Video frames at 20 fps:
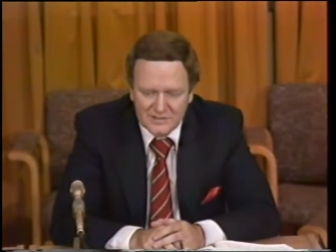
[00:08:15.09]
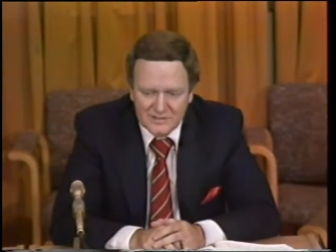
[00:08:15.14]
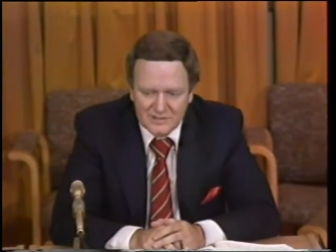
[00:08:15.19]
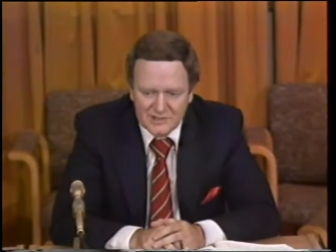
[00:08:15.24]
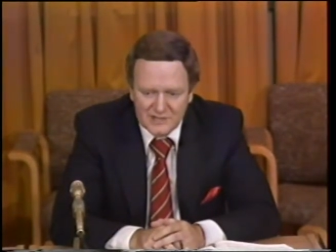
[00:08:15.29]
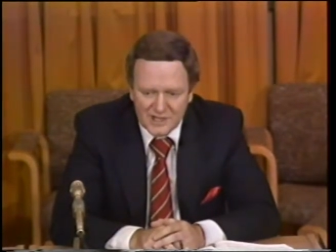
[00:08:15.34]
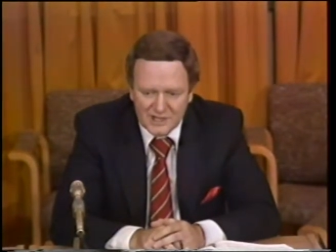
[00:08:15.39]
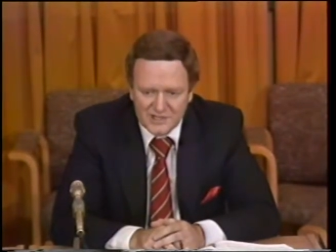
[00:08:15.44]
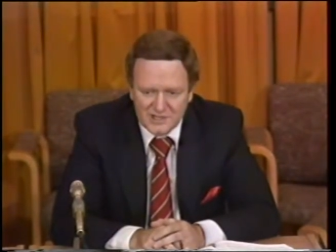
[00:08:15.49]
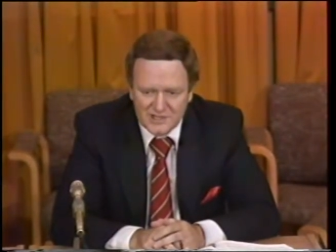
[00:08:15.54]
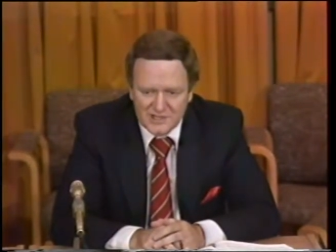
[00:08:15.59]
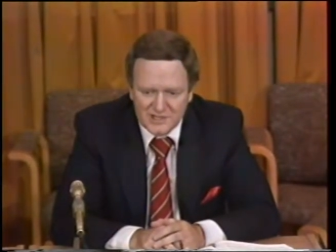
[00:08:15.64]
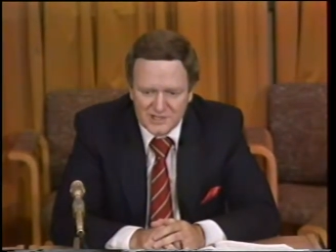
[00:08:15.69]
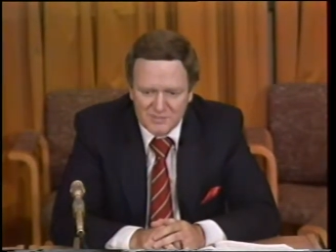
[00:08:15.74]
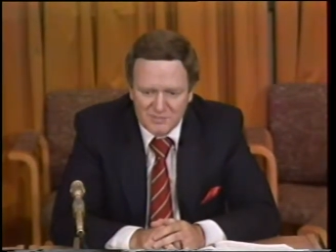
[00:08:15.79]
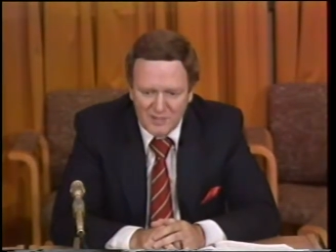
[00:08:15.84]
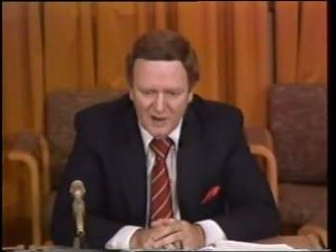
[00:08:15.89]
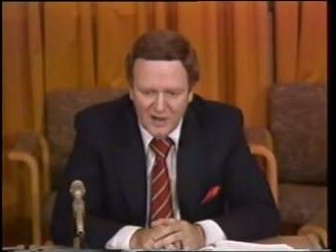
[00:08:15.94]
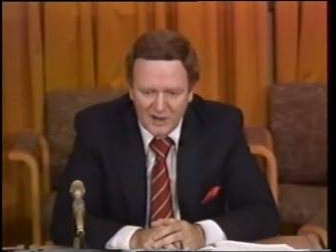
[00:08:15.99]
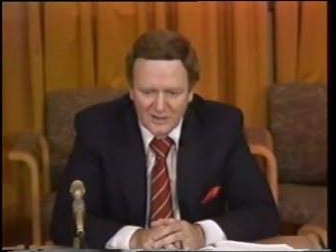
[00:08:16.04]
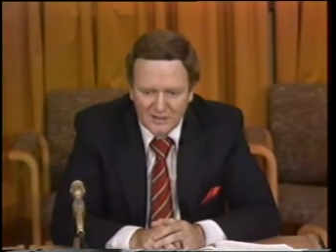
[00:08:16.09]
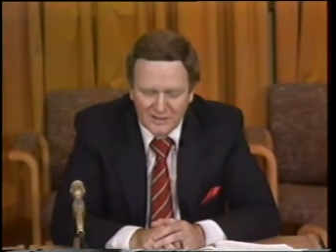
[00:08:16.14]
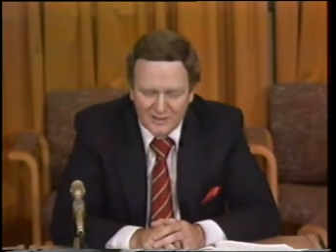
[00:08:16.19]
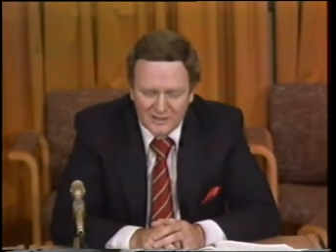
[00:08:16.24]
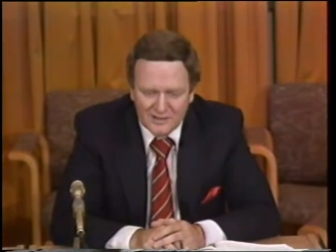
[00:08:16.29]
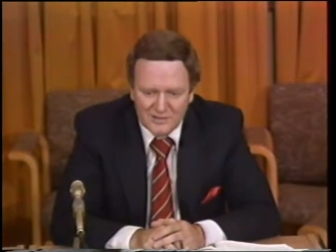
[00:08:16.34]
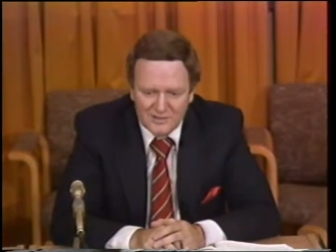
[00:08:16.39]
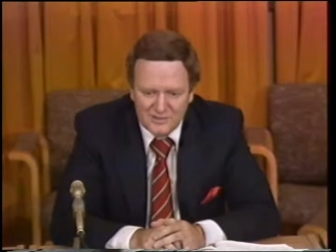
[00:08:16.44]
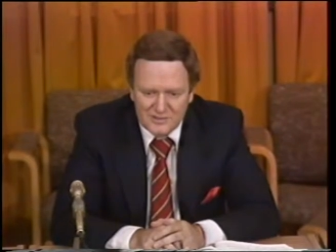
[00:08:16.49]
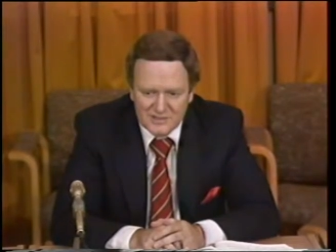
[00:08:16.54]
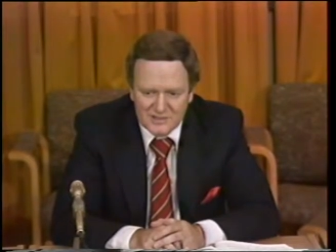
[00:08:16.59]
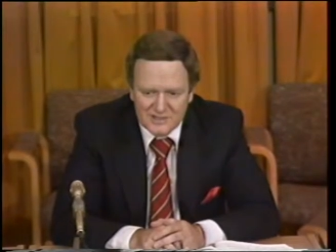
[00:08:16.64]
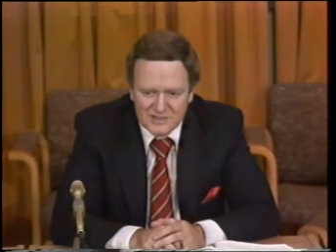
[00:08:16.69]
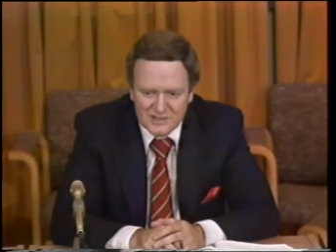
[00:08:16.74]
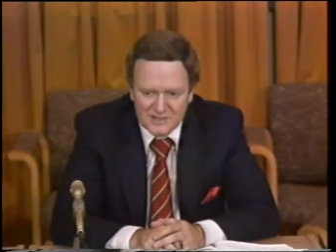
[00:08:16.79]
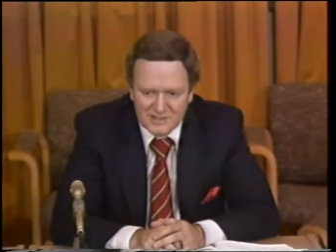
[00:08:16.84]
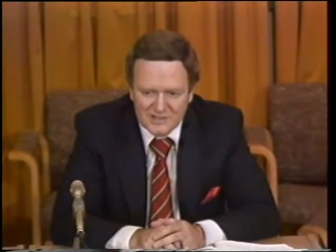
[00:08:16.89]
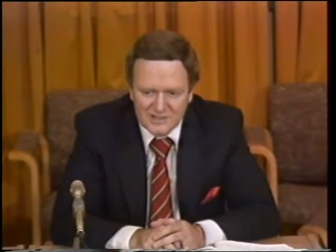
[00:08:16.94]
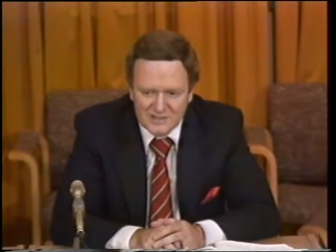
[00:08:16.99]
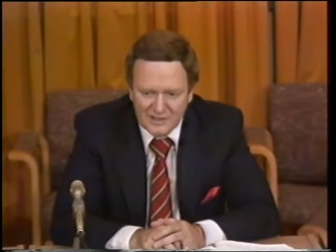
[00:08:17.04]
Justice Martland, who has
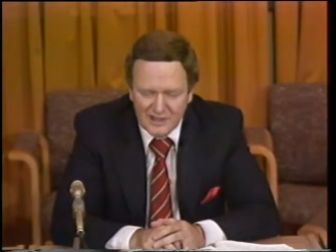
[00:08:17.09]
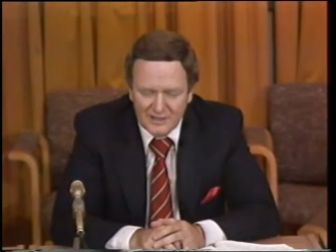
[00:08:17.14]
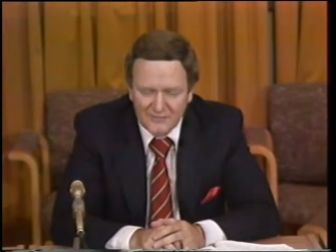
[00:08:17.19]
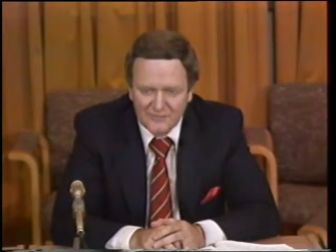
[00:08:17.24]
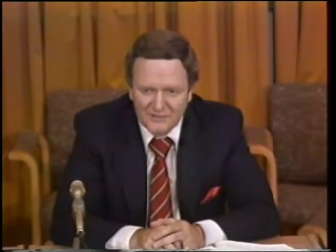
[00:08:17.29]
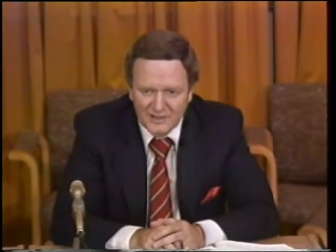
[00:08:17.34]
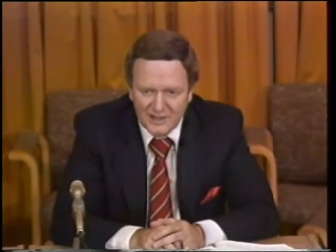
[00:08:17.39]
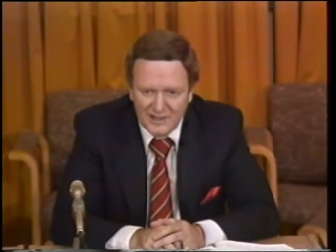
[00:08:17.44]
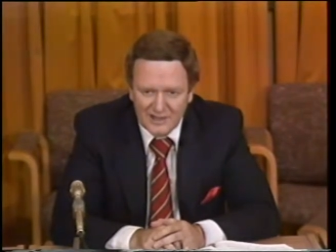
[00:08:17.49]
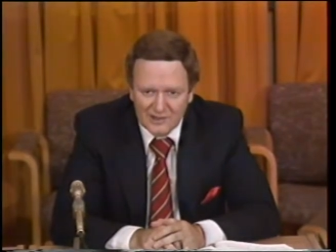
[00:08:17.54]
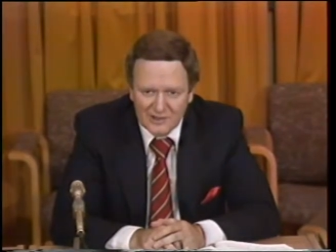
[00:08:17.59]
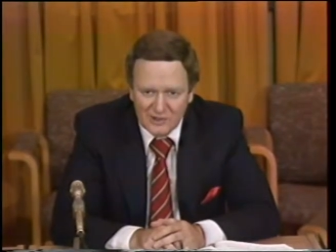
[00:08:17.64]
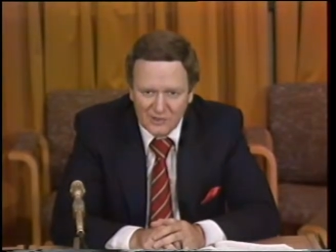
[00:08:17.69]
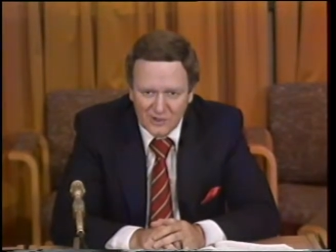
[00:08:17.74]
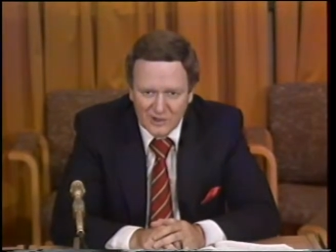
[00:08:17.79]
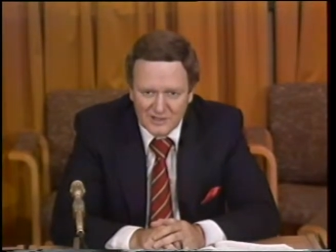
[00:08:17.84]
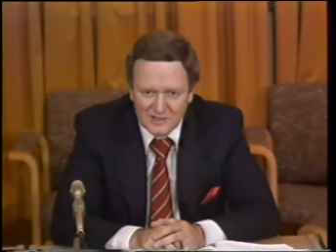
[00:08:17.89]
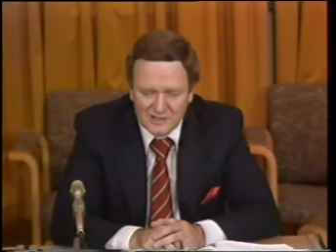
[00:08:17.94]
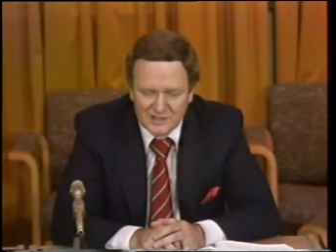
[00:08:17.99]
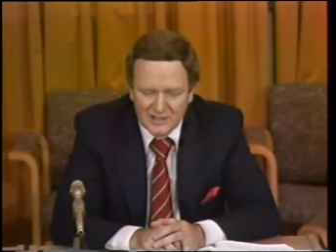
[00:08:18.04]
since left that court,